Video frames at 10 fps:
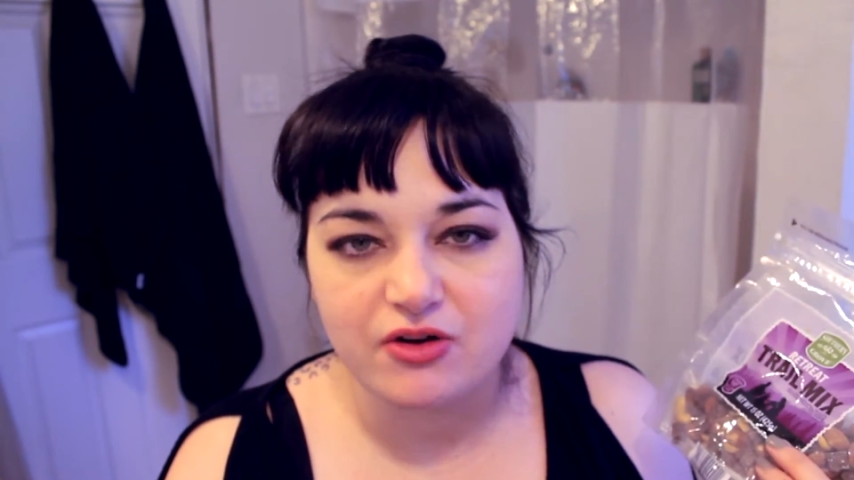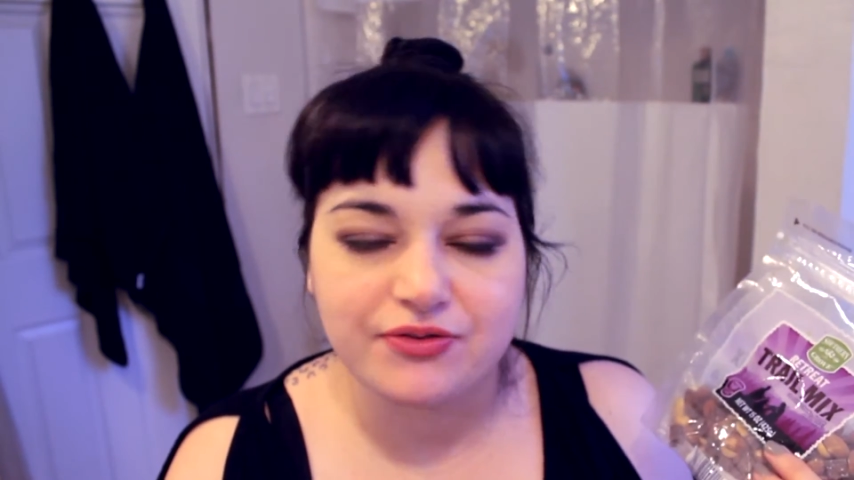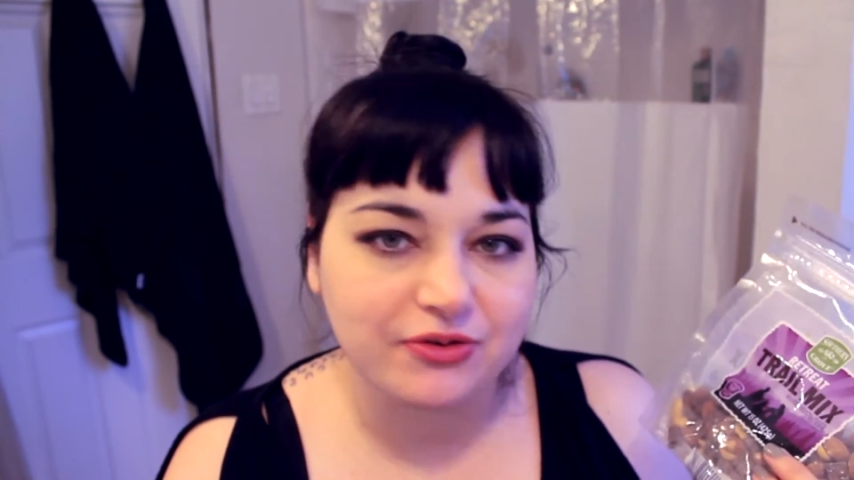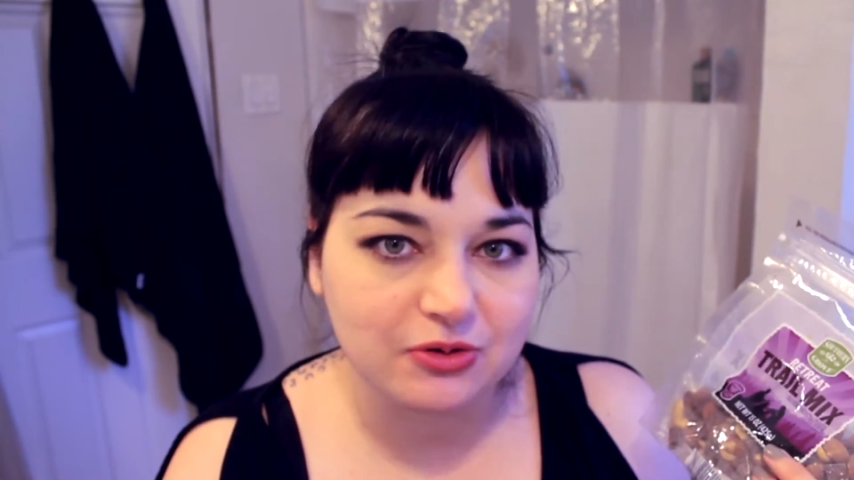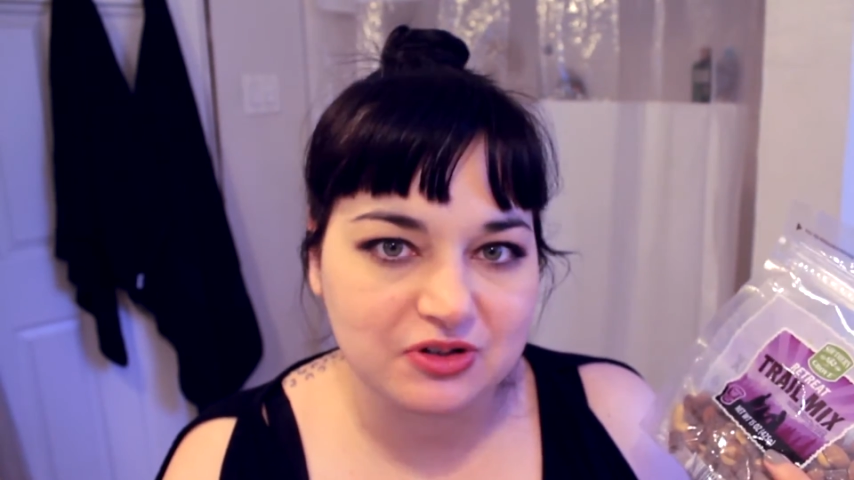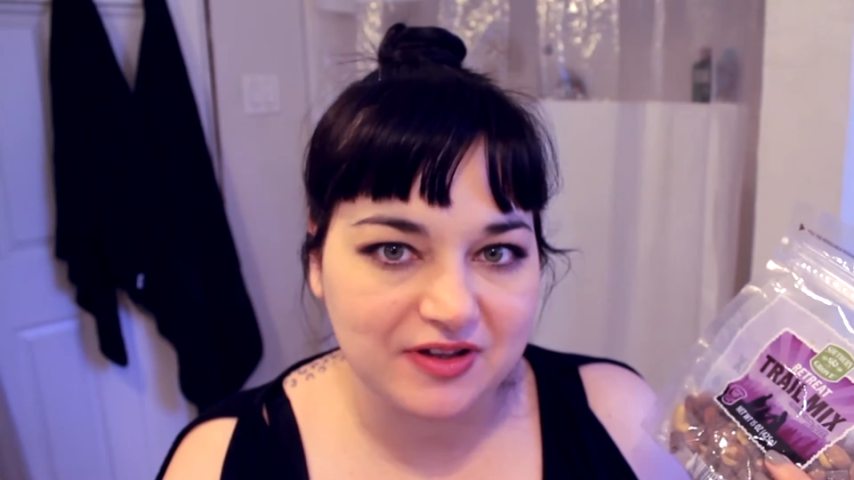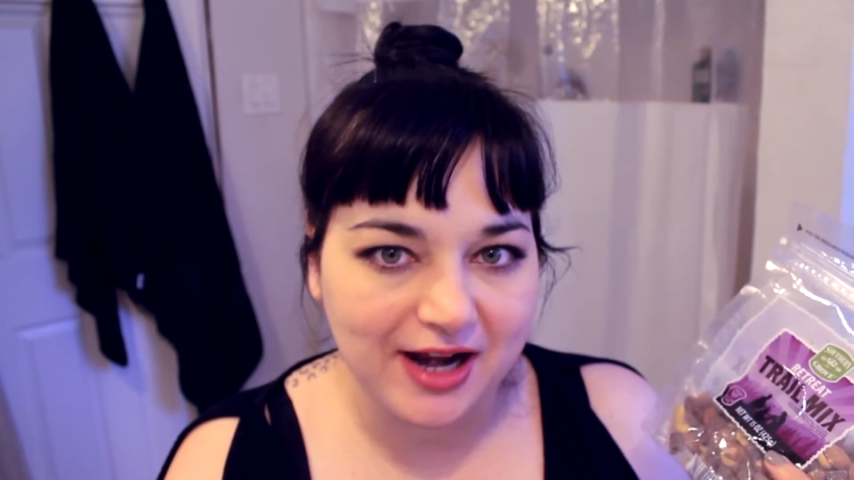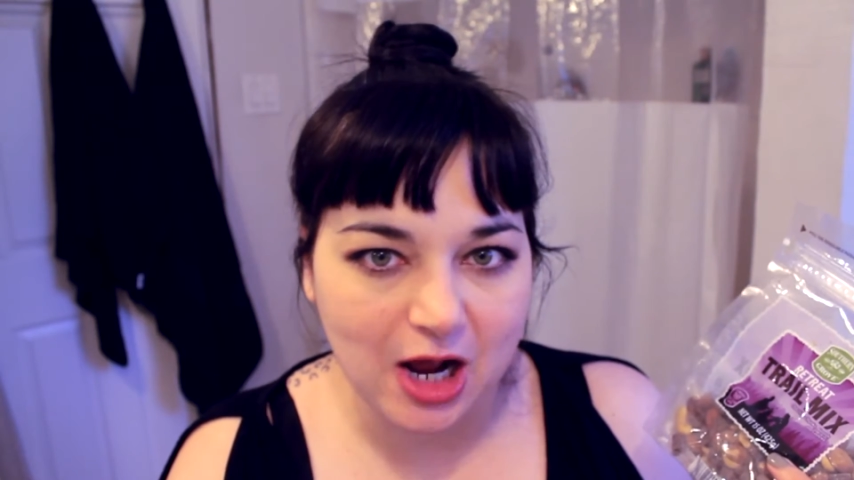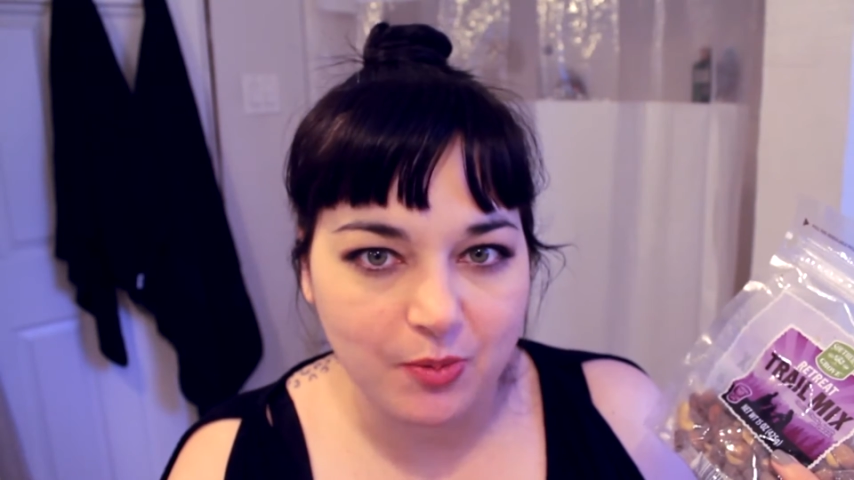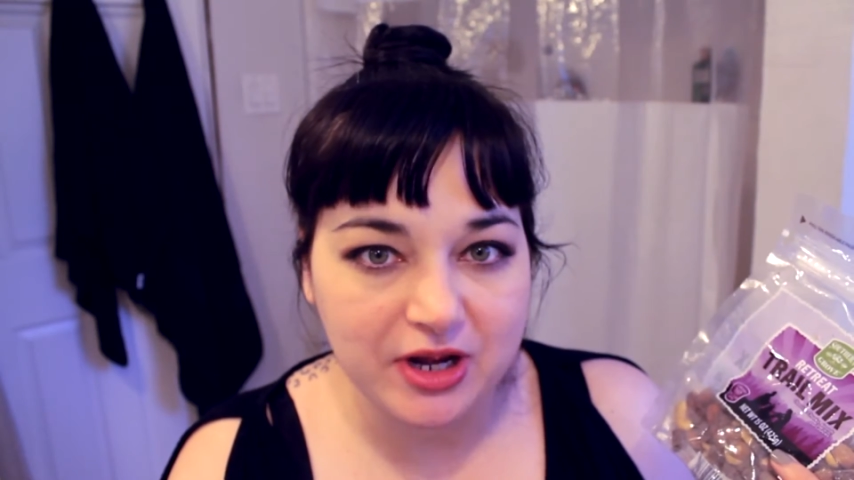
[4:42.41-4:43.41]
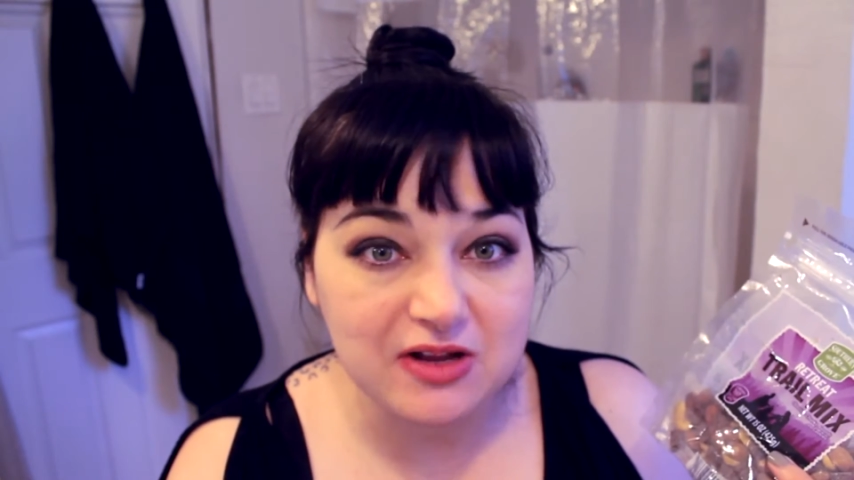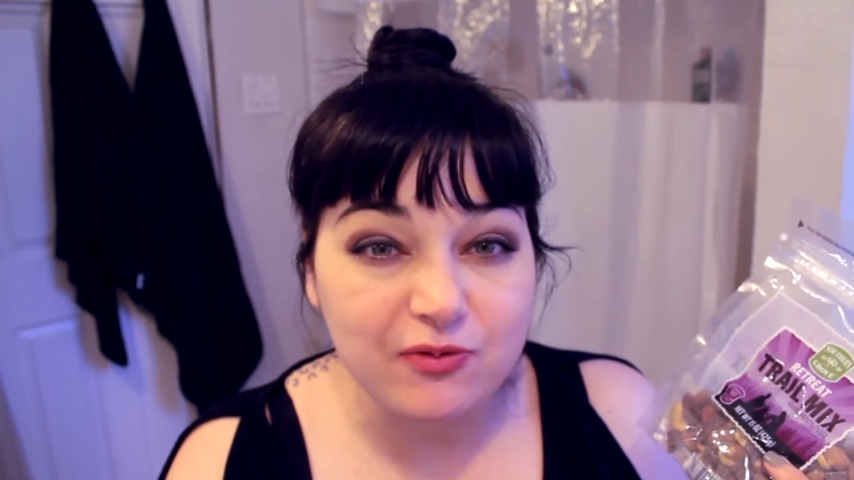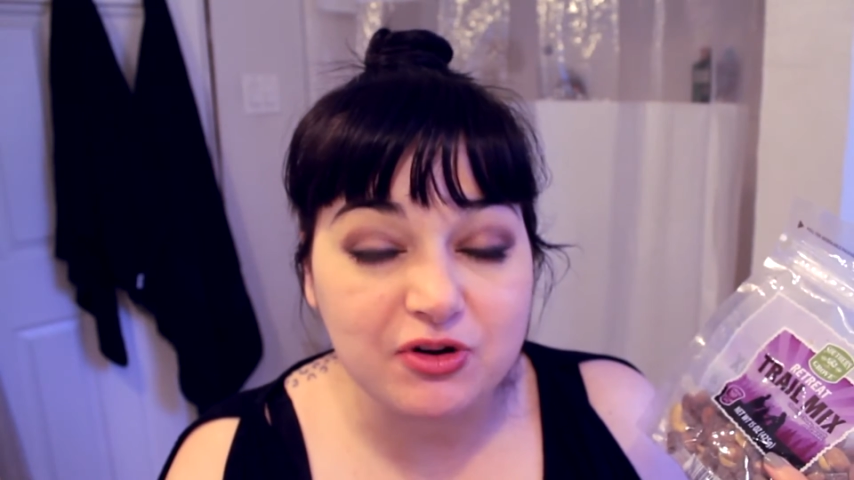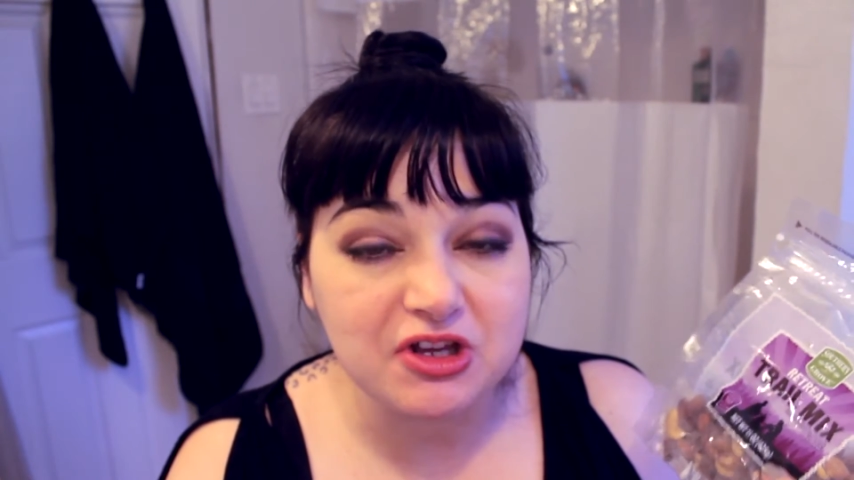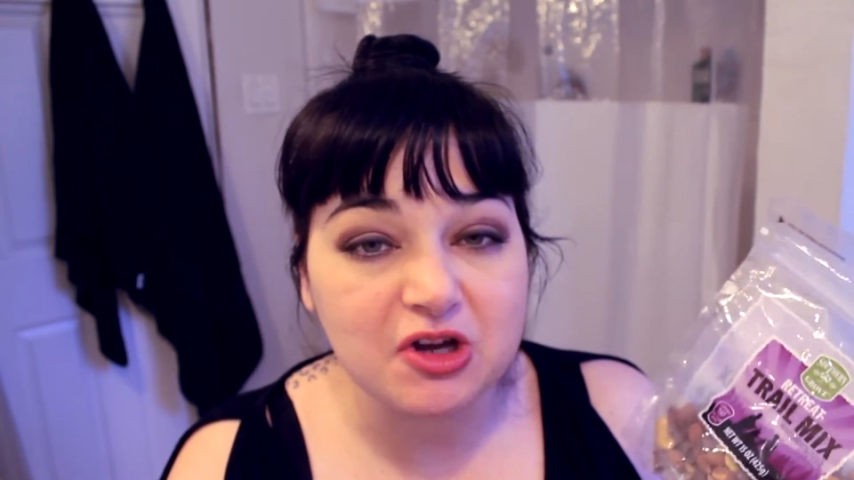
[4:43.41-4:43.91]
food set out waiting
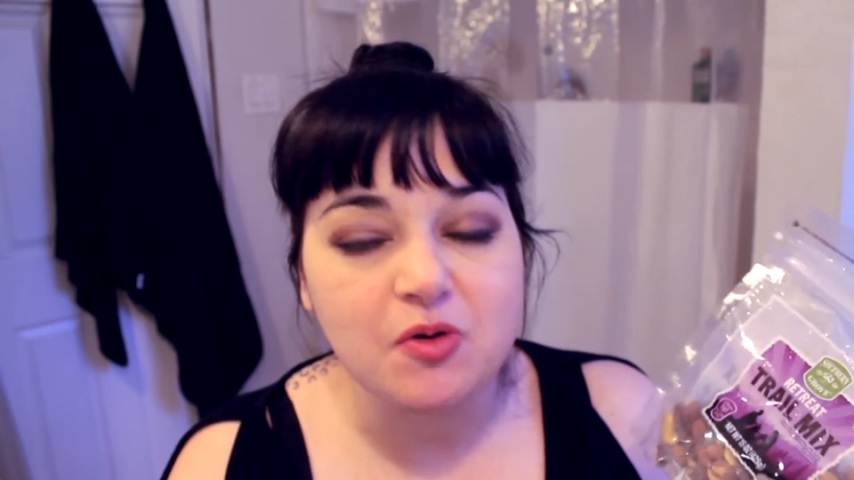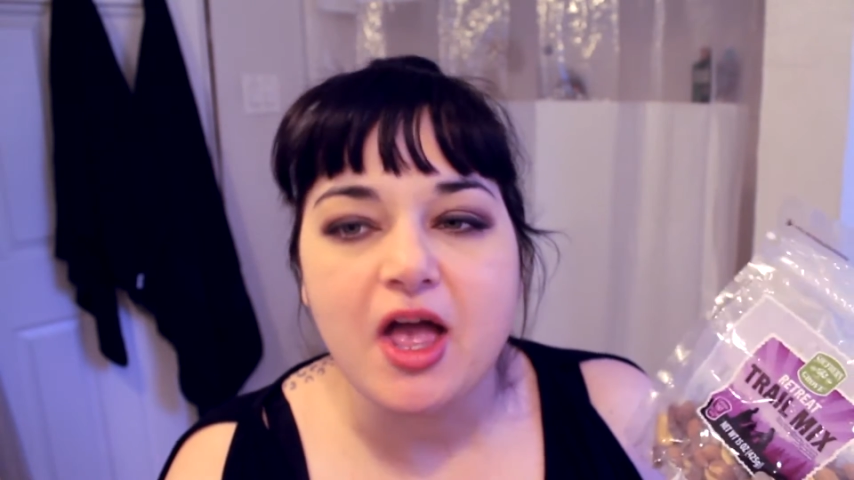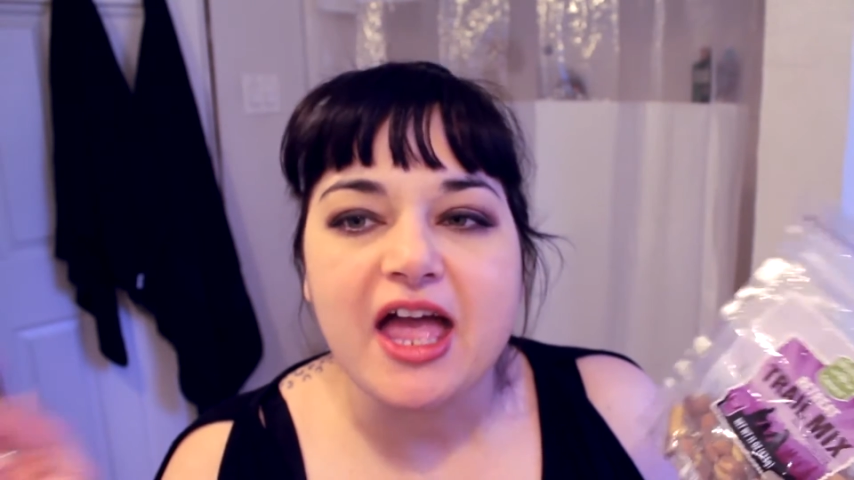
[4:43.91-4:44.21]
for you.